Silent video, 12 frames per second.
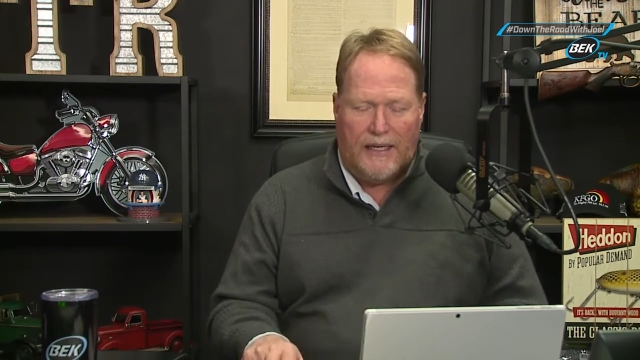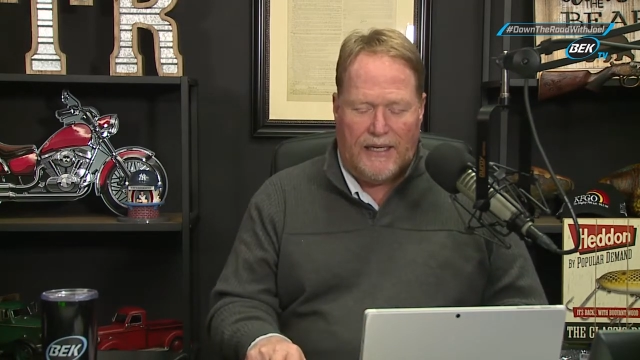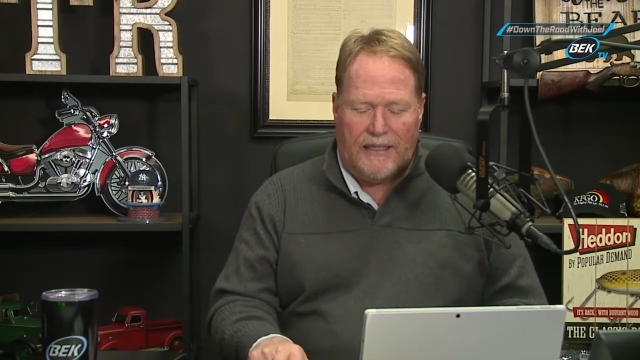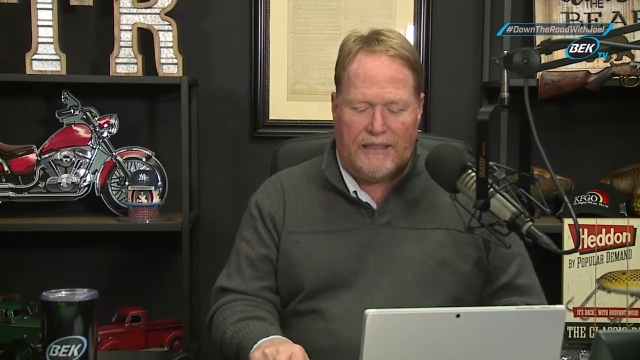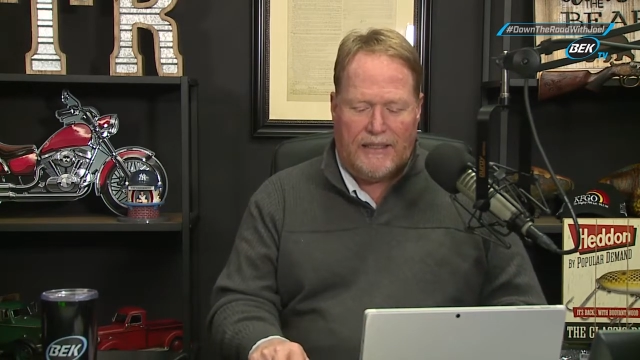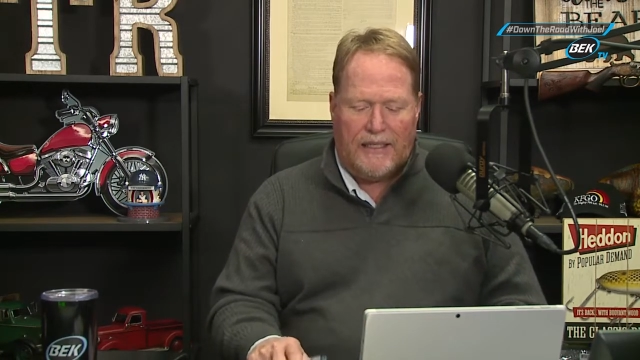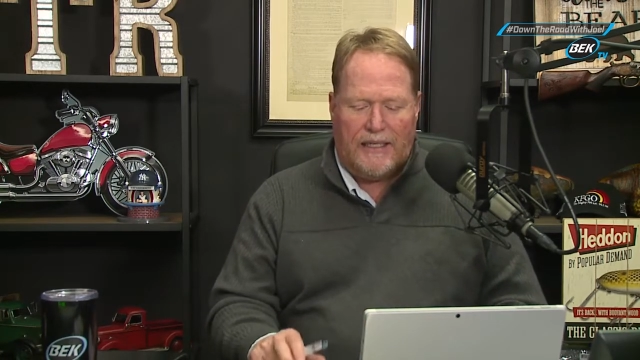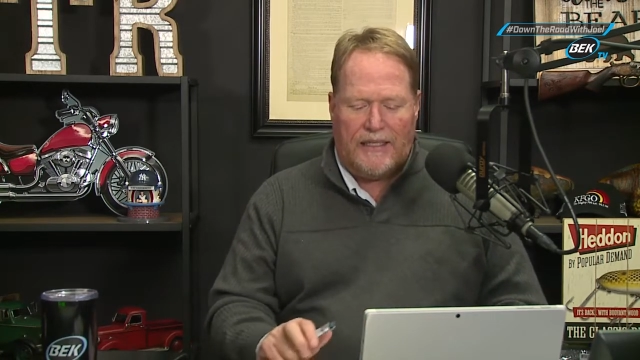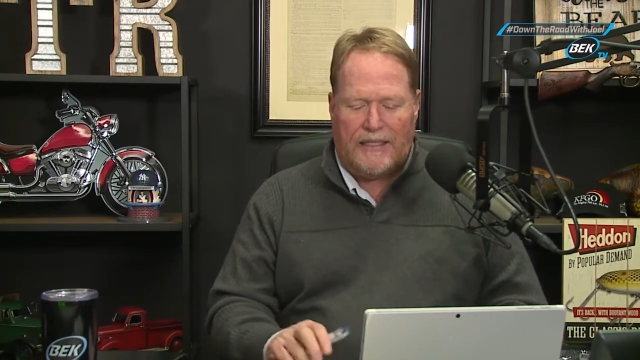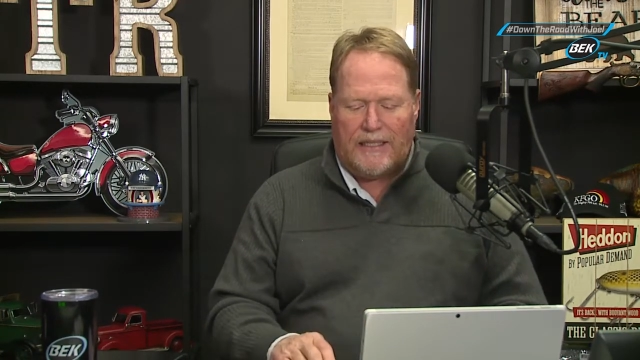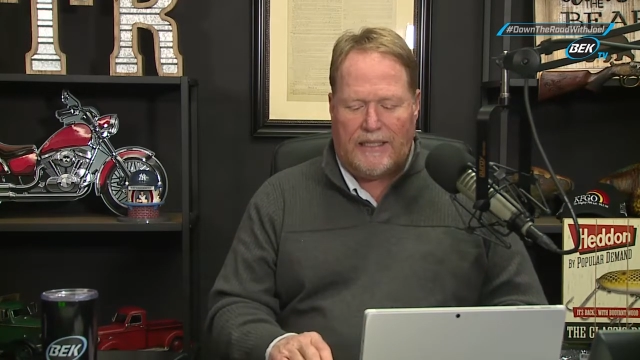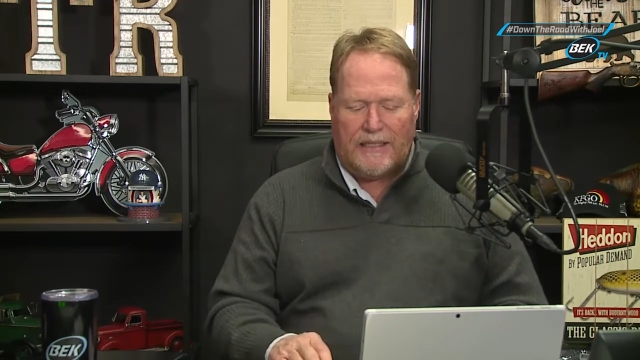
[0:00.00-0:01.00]
And
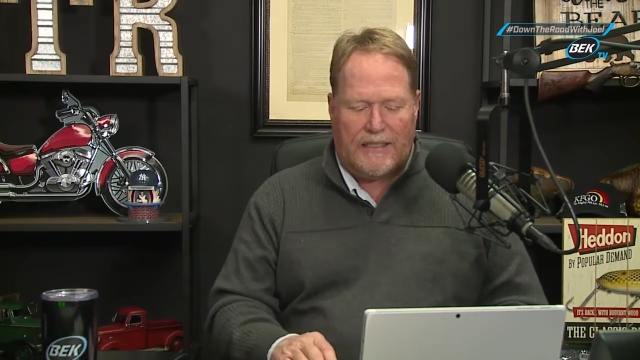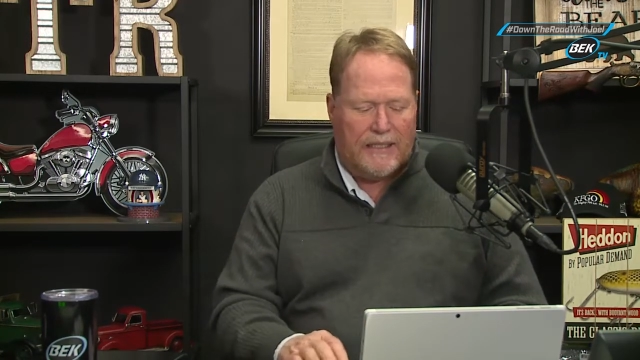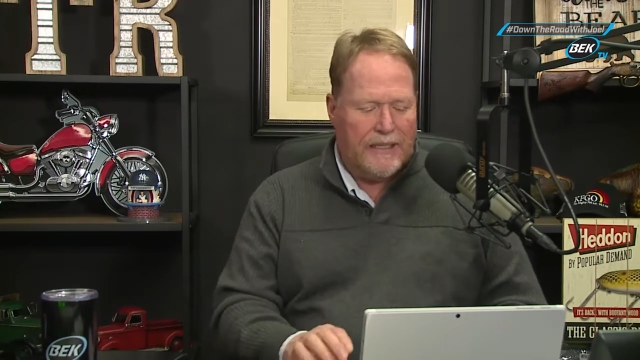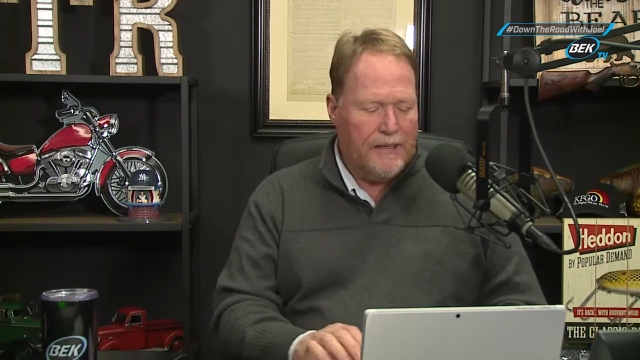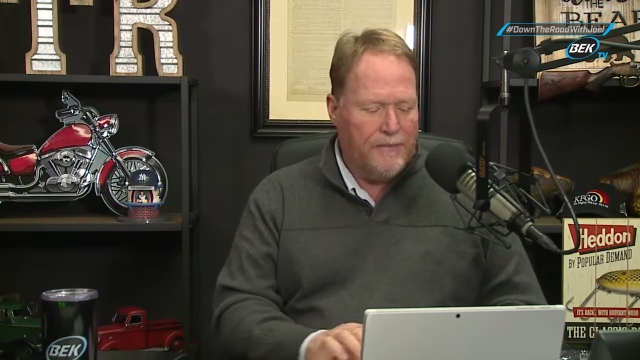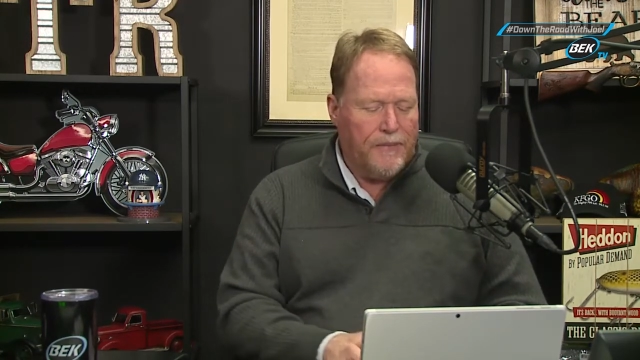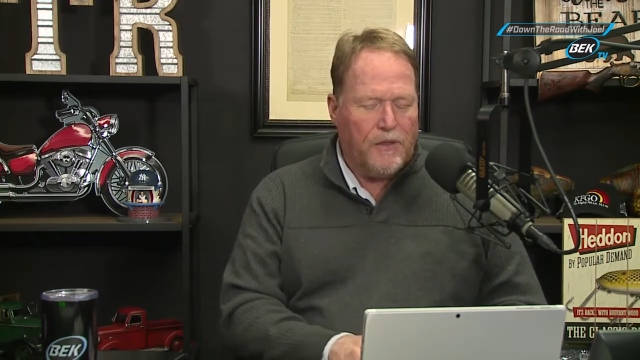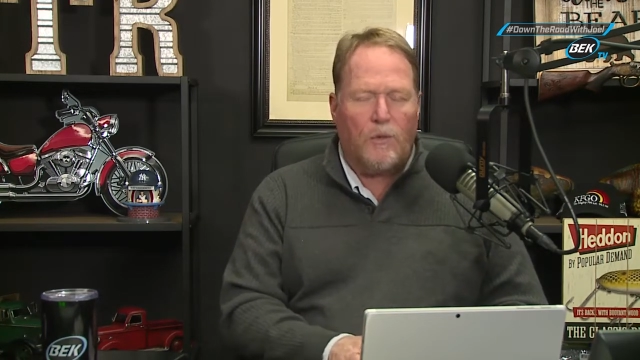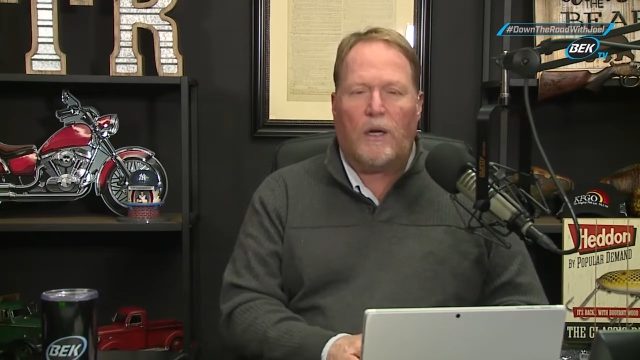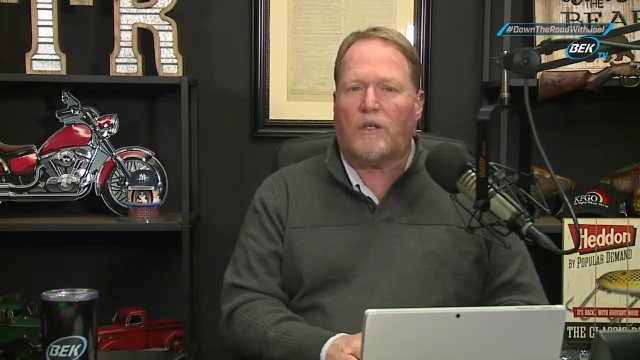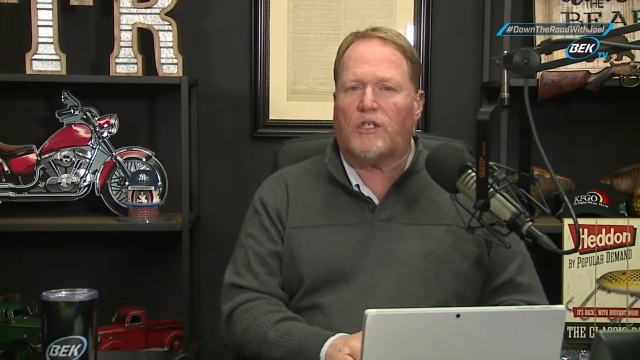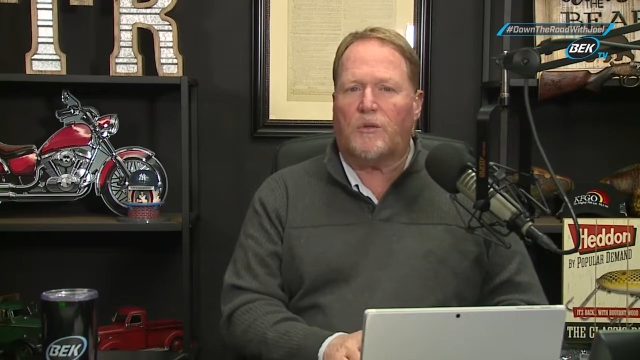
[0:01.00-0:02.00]
Denise is, well,